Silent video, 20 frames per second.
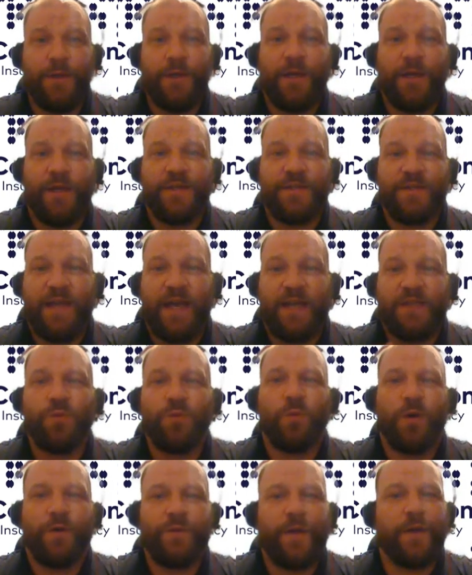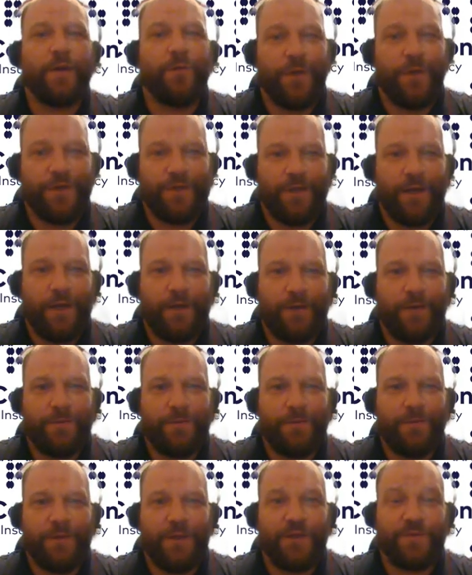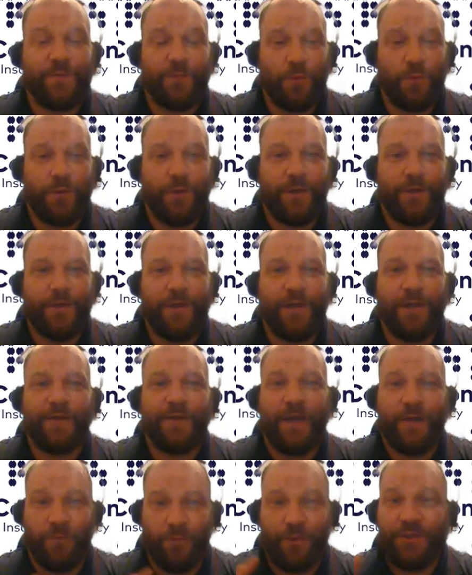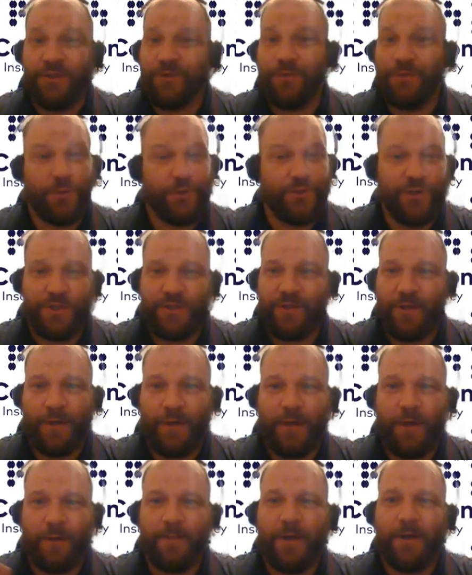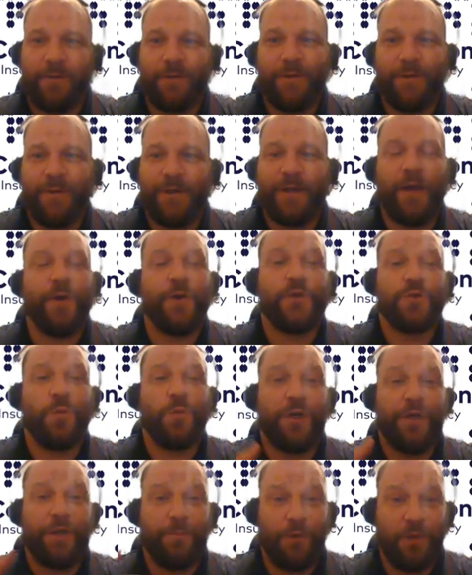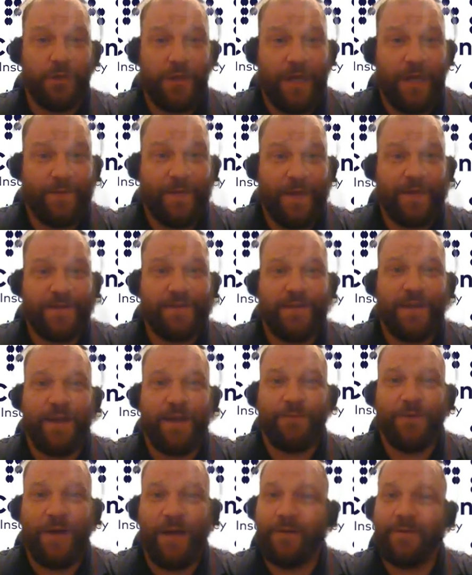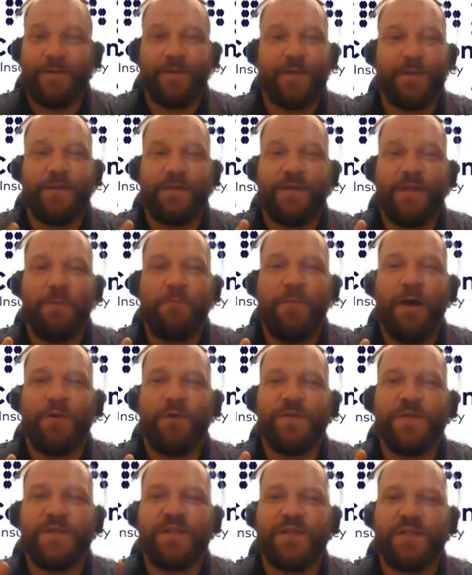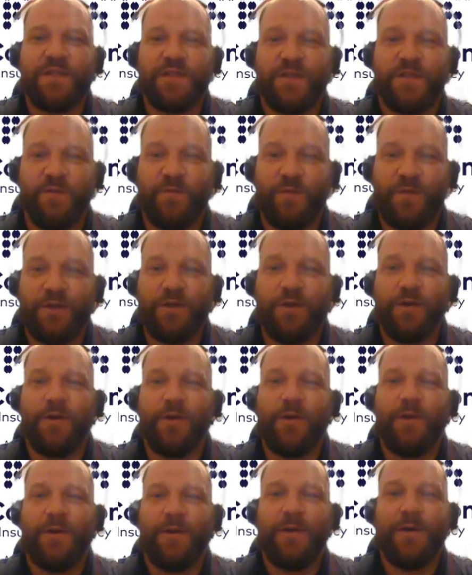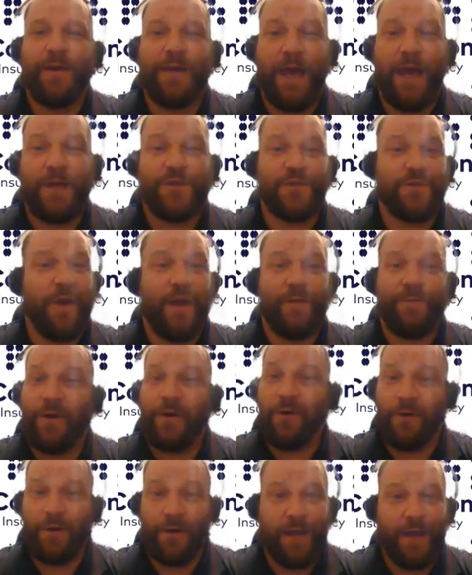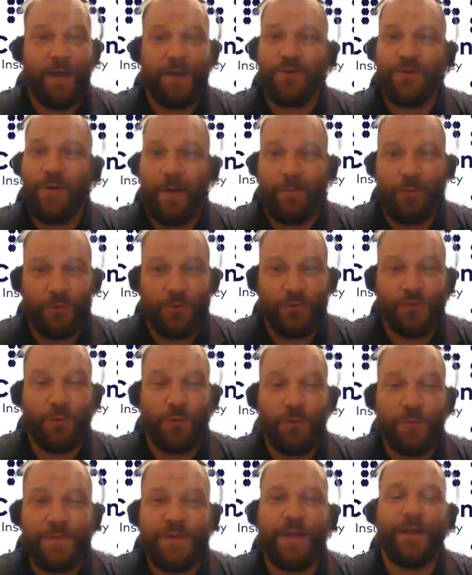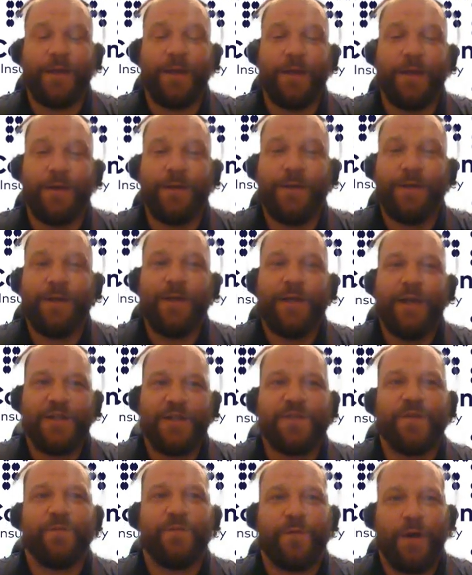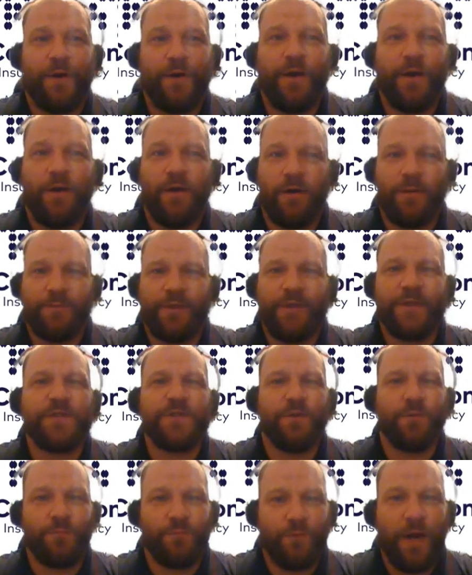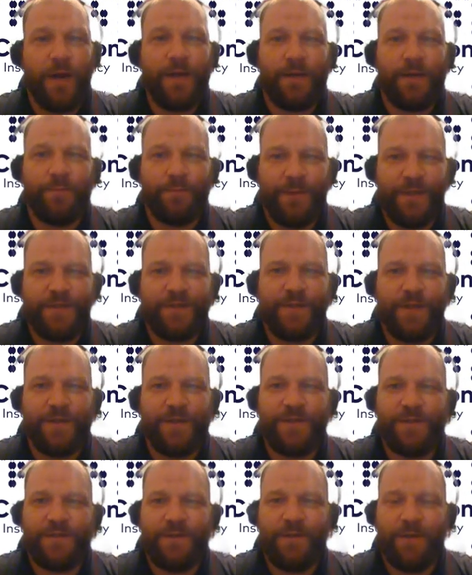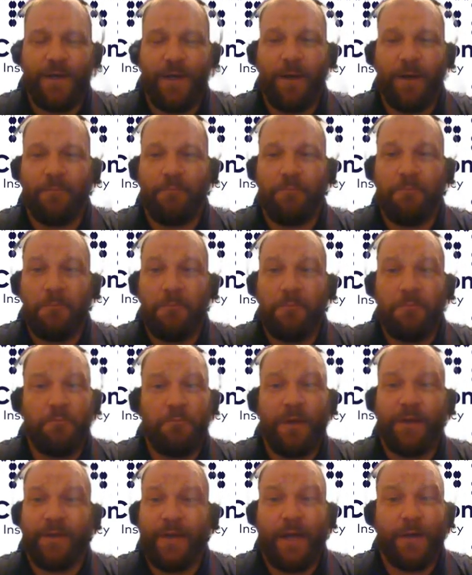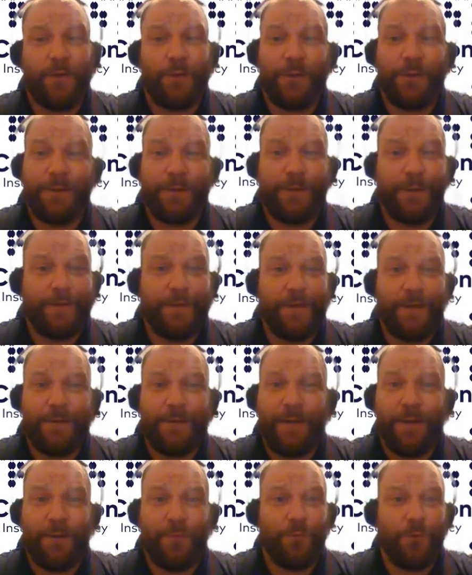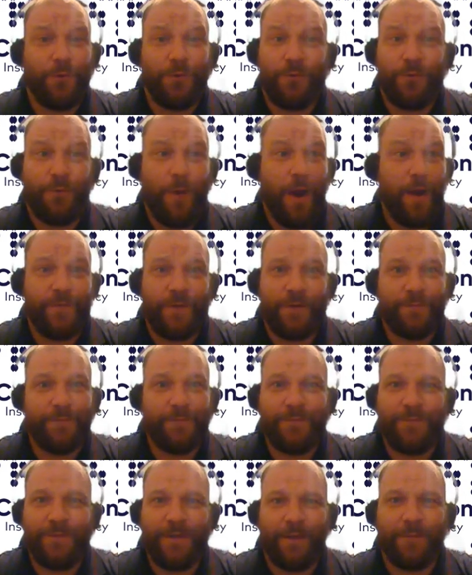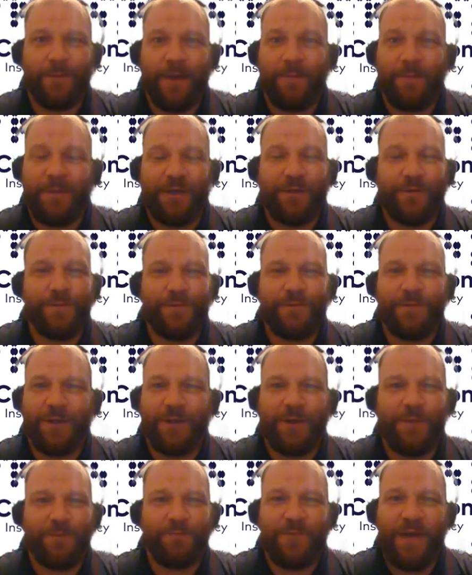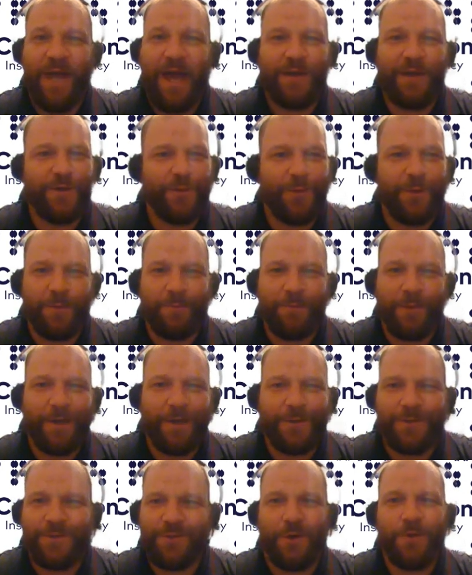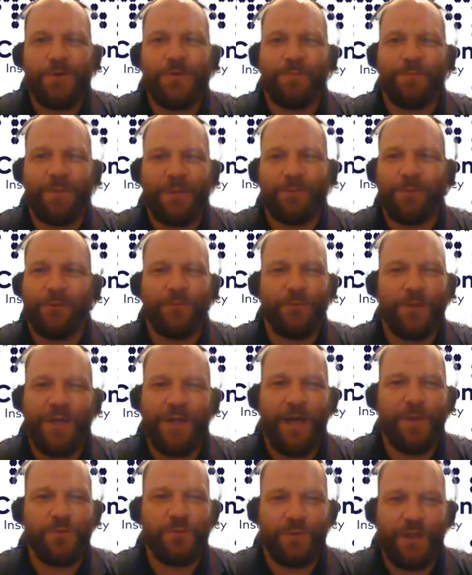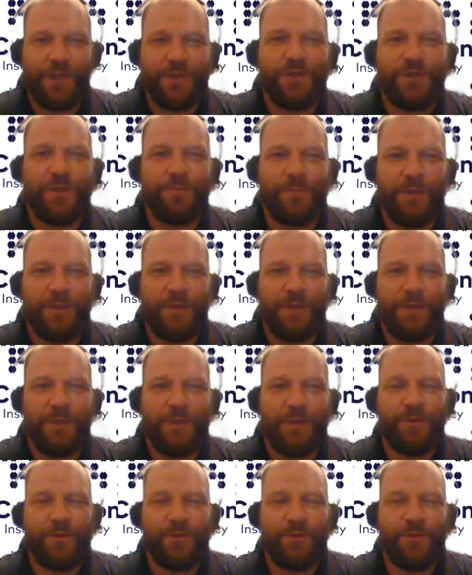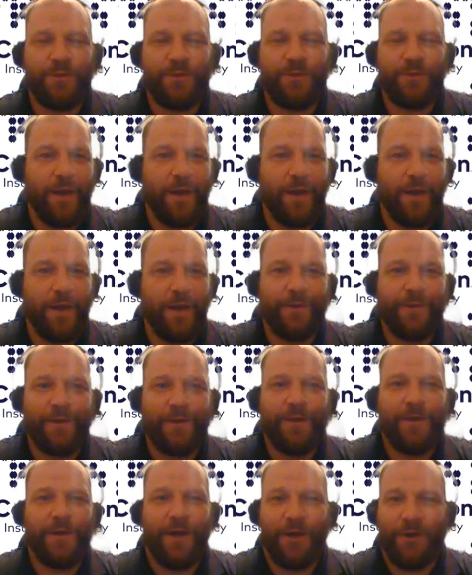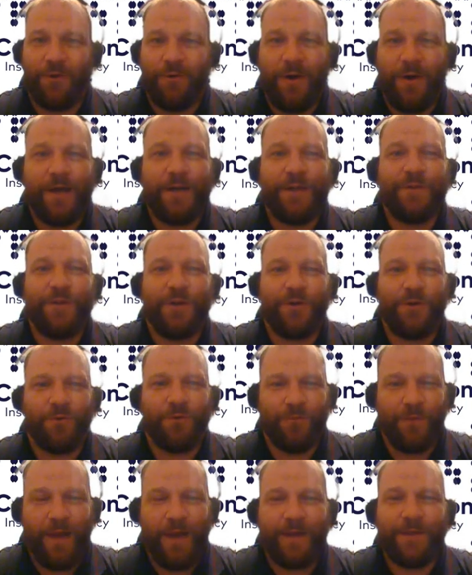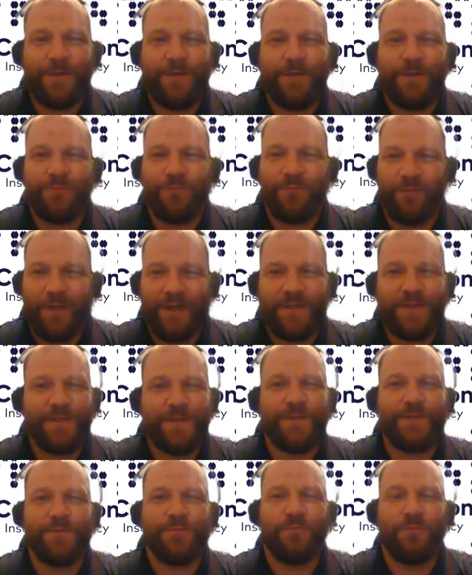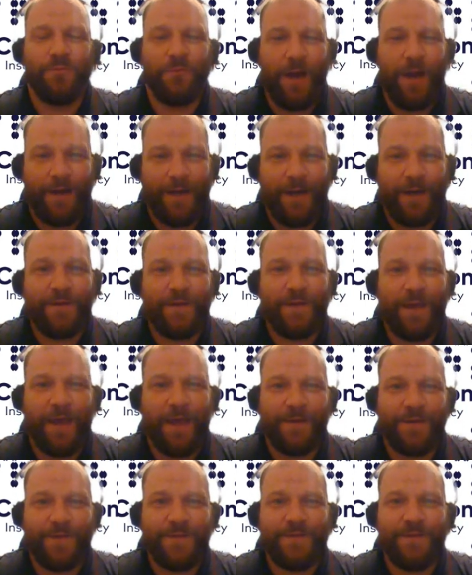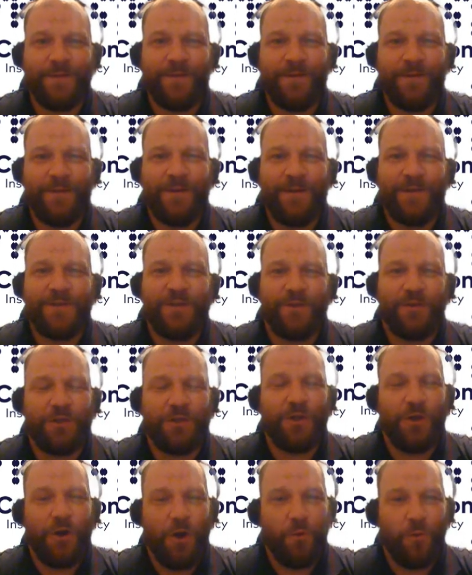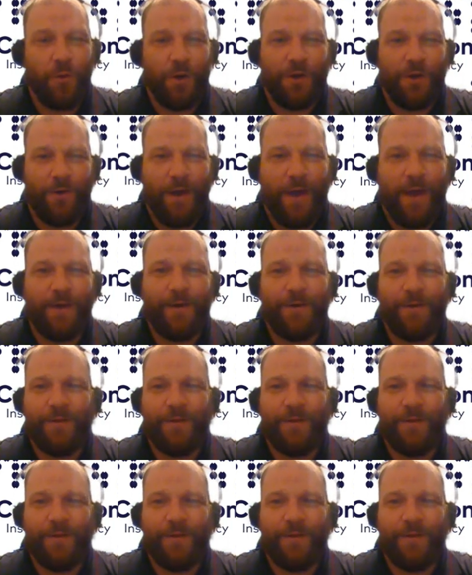is that's where they originated, is Florida. And like we were just talking about, carriers wanting to pull out of that state, right? The, the amount of severe catastrophic hurricanes, tropical storms they get, it's a very hard place to write business. Um, but not only did they, they were thriving. And I mean, you know, not doing it by charging people three times what they should be, by doing it the right way, underwriting the correct risks right out of the gates so that you know where you're at.